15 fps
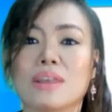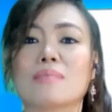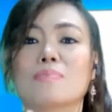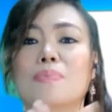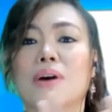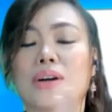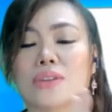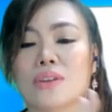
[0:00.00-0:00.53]
that
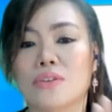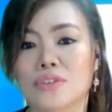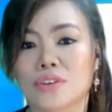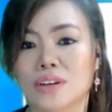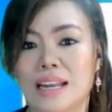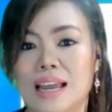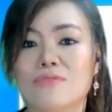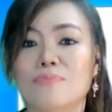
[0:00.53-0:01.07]
part of your
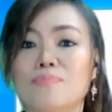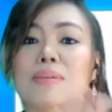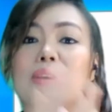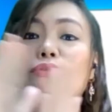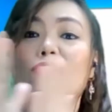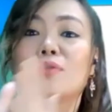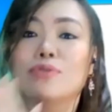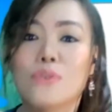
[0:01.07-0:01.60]
life
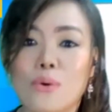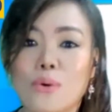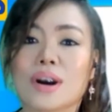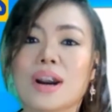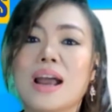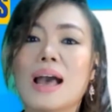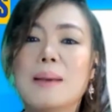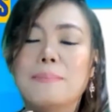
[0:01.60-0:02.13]

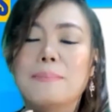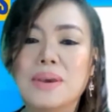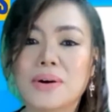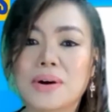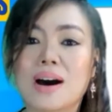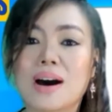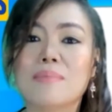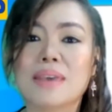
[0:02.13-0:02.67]
before
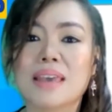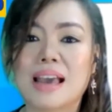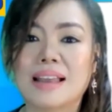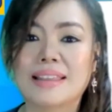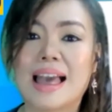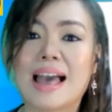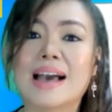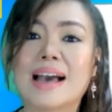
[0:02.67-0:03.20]
becoming
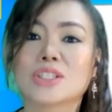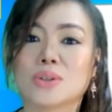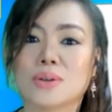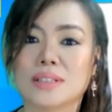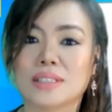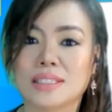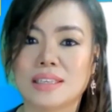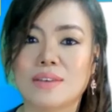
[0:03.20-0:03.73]
an actual
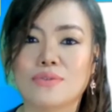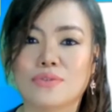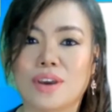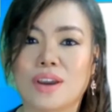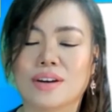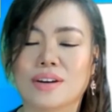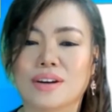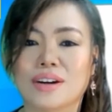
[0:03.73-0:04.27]

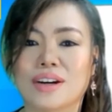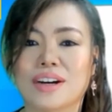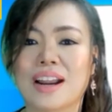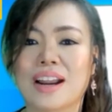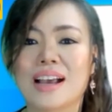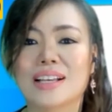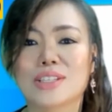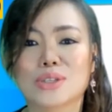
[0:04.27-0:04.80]
seafarer,
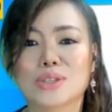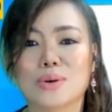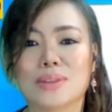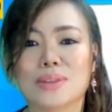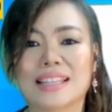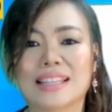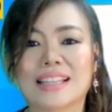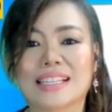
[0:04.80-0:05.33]
so
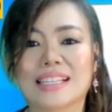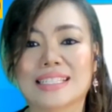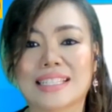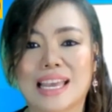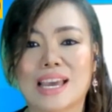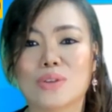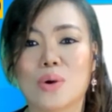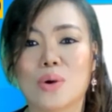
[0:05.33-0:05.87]
that at least they
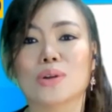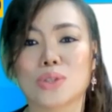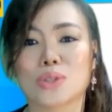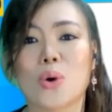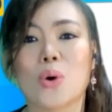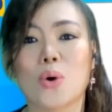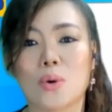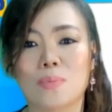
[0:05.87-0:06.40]
can also
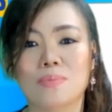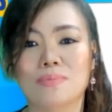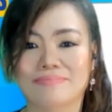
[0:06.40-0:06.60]
hope?